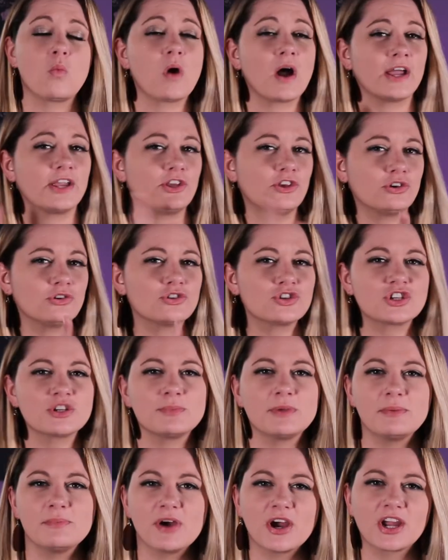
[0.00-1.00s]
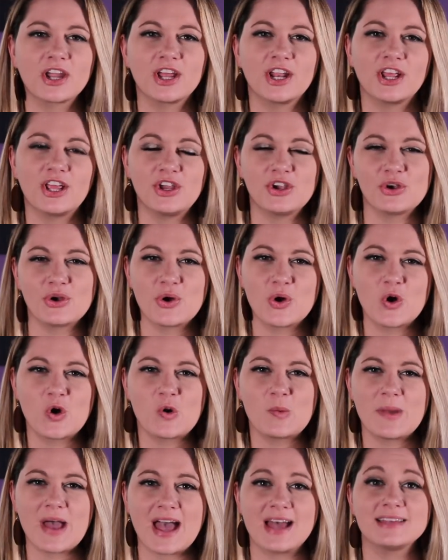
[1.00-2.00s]
Why you should be marketing your
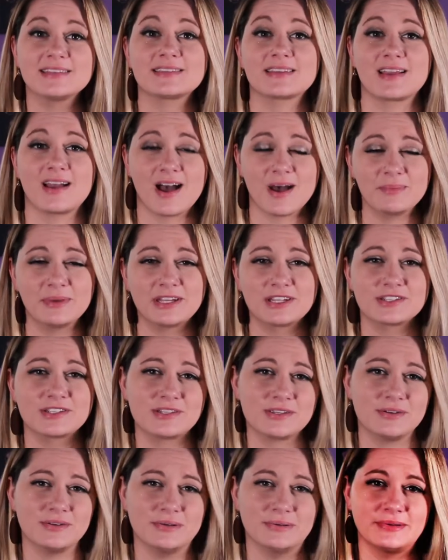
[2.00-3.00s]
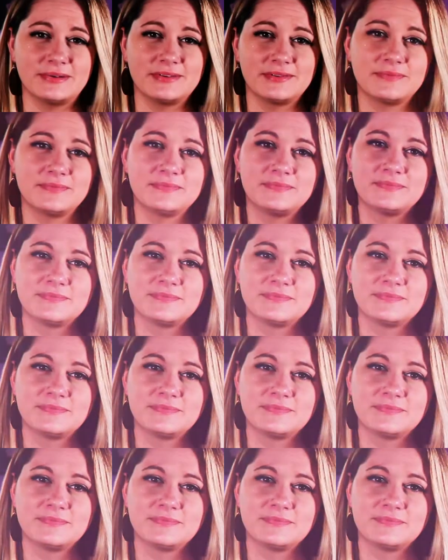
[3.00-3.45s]
home as coming soon.